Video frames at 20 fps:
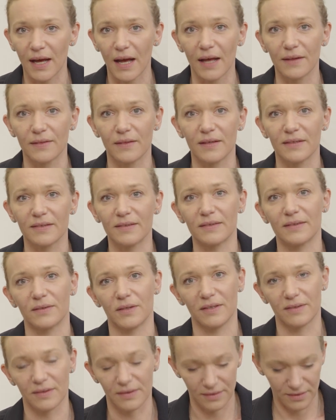and this
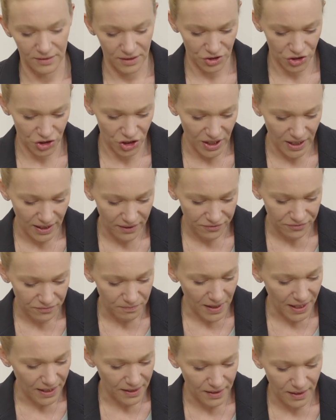is achieved
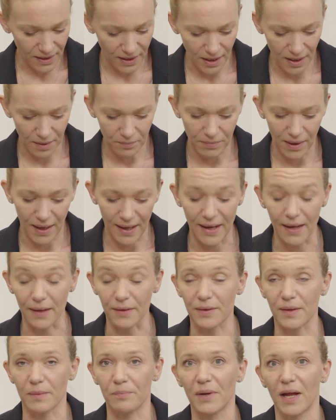mainly by
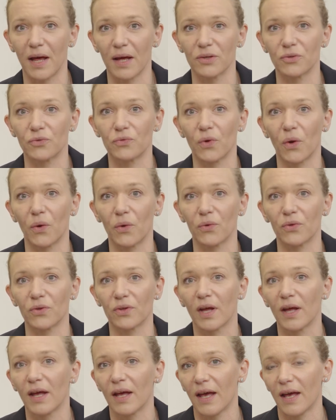healthy plant growth
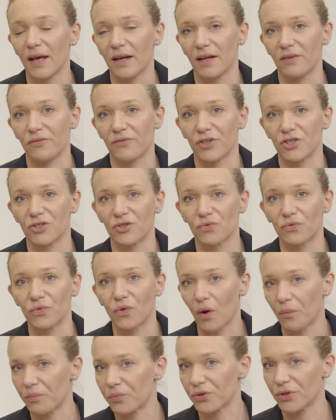and efficient
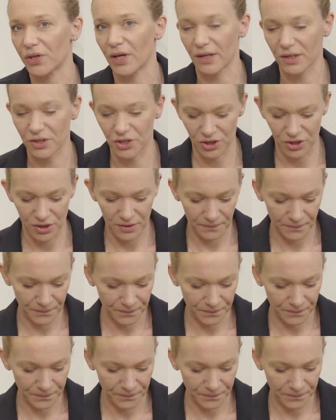crop production.